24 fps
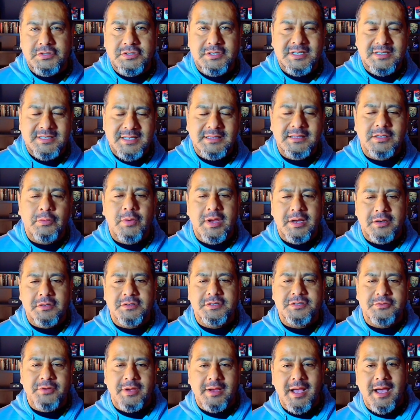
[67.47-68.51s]
set the record
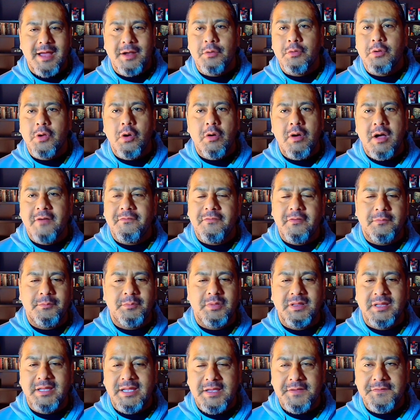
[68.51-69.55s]
straight, I don't go off of
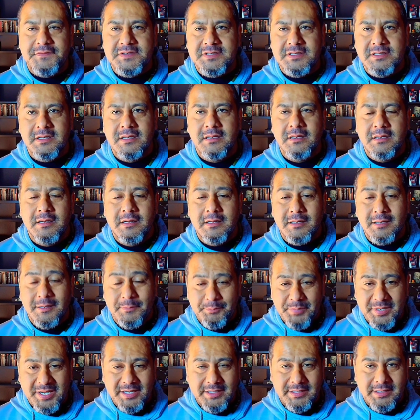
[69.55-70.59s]
beliefs,
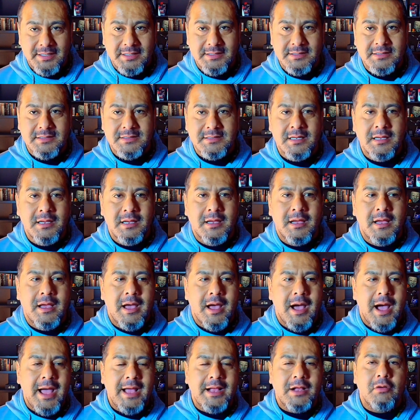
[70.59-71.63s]
opinions.
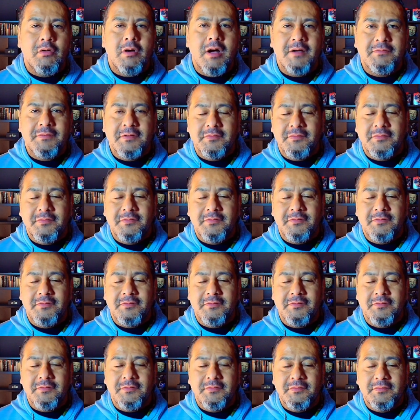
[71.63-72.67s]
I go off of
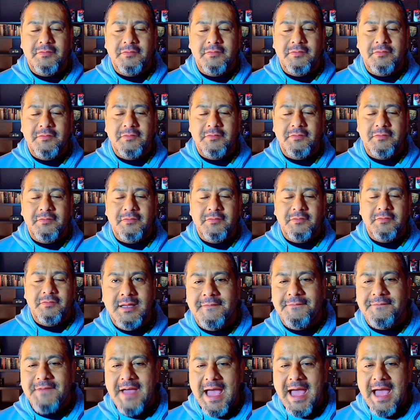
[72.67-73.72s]
experiences,
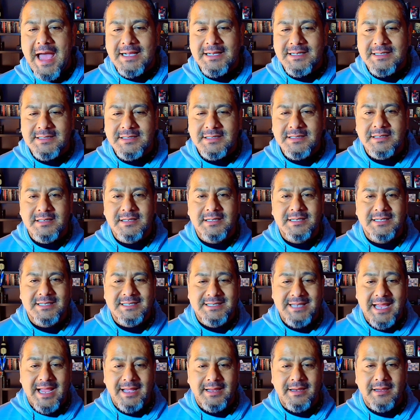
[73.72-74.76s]
facts,
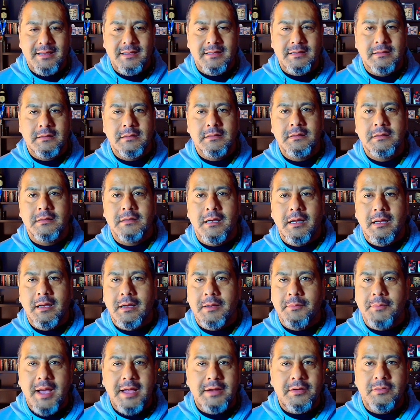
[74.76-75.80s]
data.
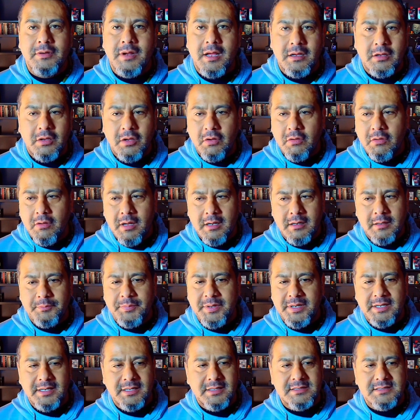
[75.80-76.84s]
I do not go on
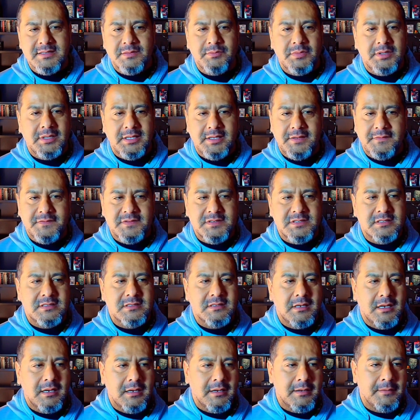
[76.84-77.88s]
opinions and beliefs.
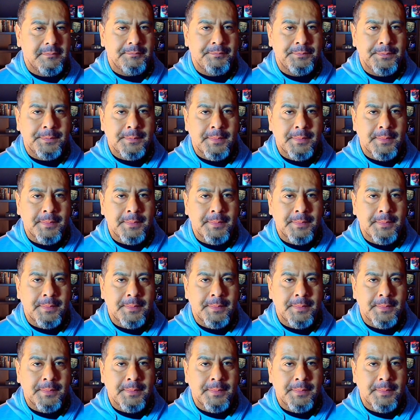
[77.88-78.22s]
I